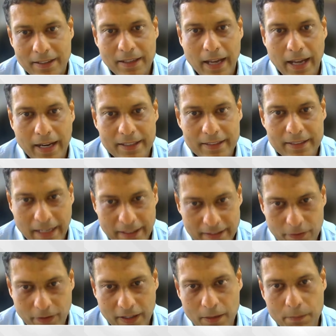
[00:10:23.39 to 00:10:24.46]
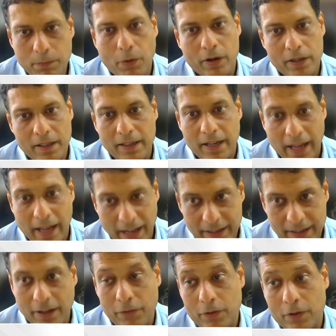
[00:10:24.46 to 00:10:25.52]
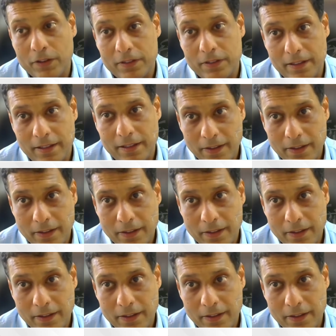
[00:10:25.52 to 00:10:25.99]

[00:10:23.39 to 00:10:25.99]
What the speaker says: And I think that's very important. And of course,